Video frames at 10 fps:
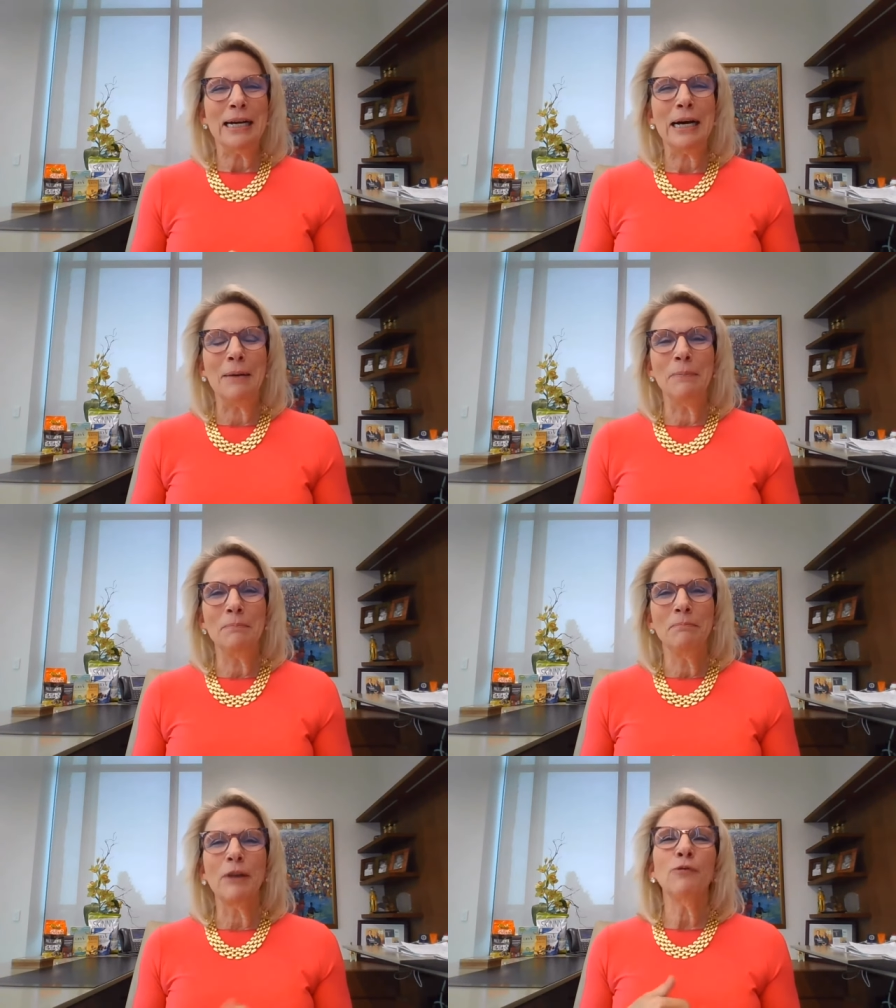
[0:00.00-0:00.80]

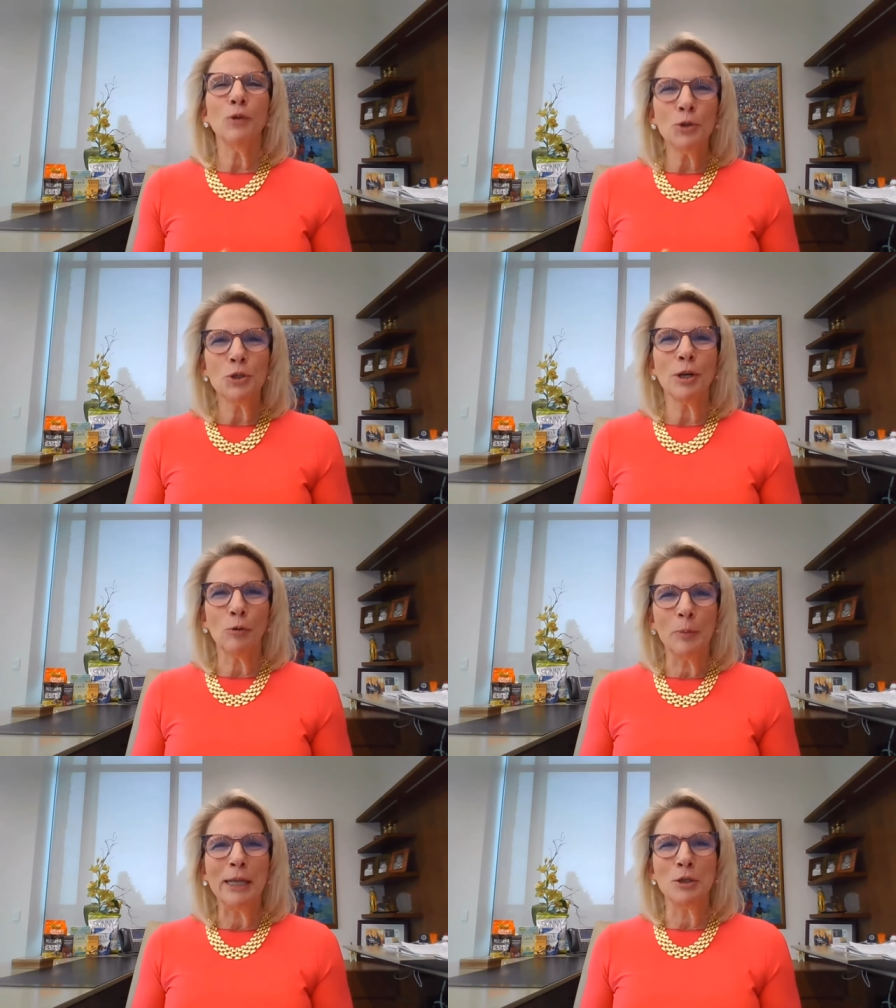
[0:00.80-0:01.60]
Um, my first
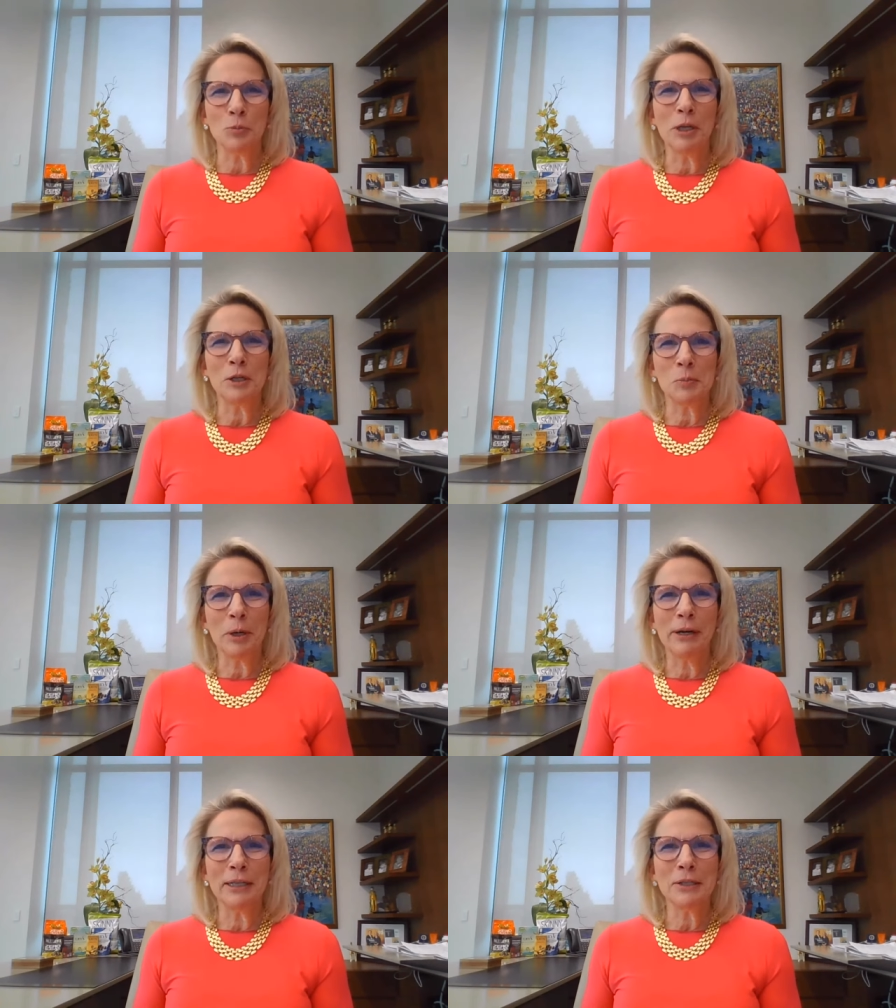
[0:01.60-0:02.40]
general management
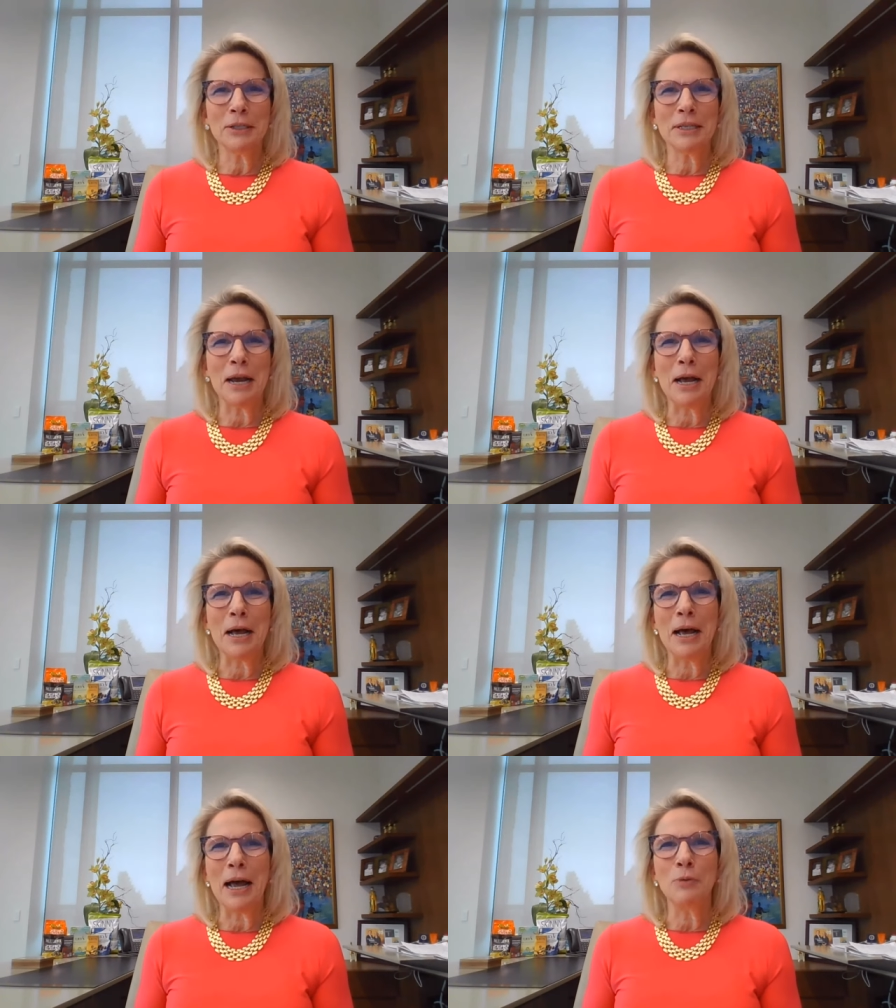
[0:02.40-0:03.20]
experience,
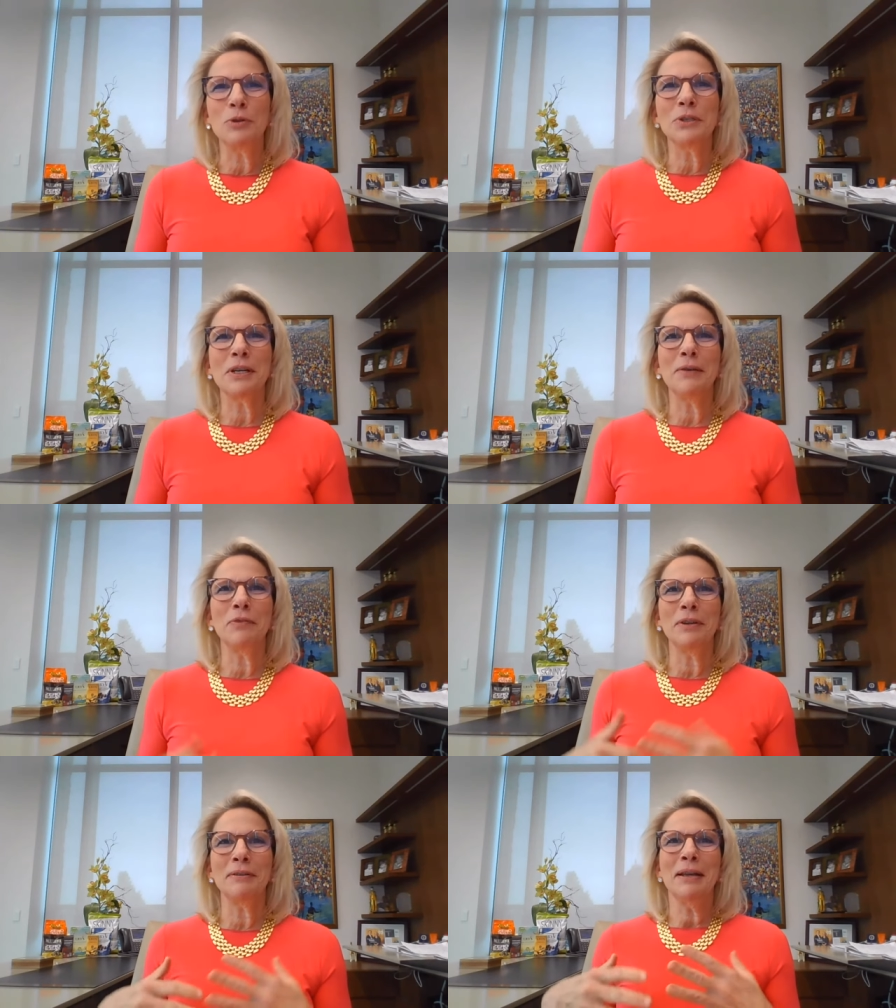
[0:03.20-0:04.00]
uh, I was
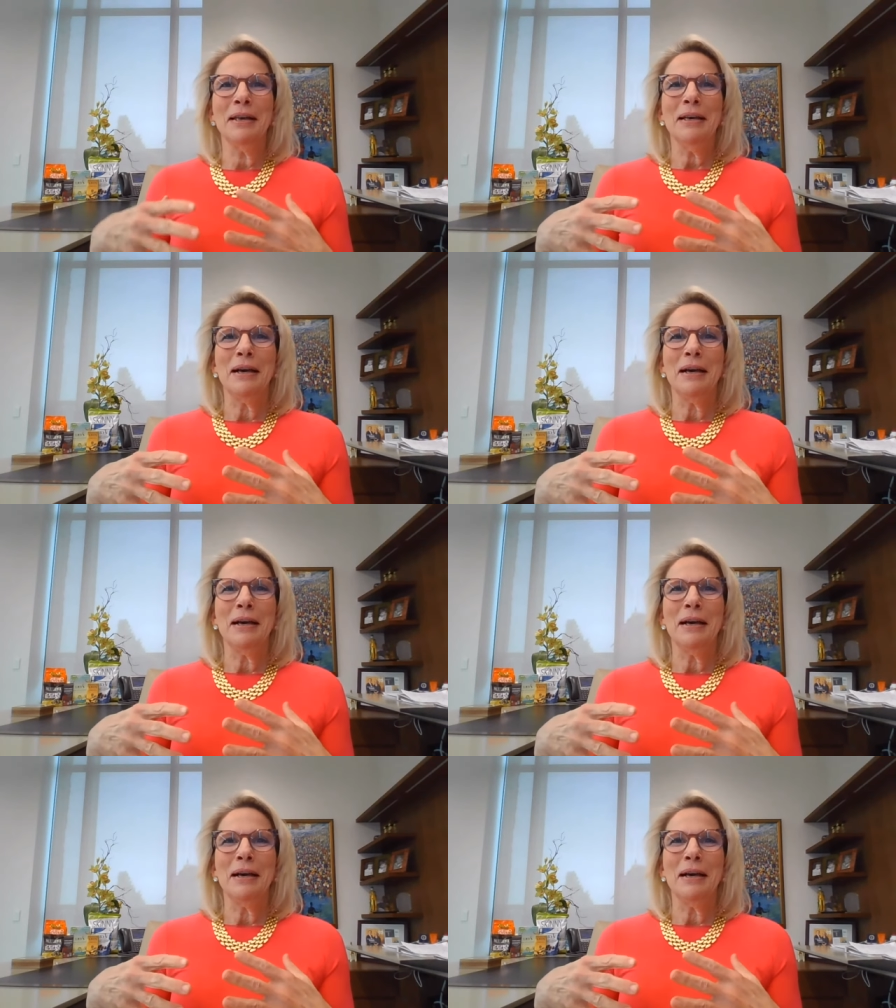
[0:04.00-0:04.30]
given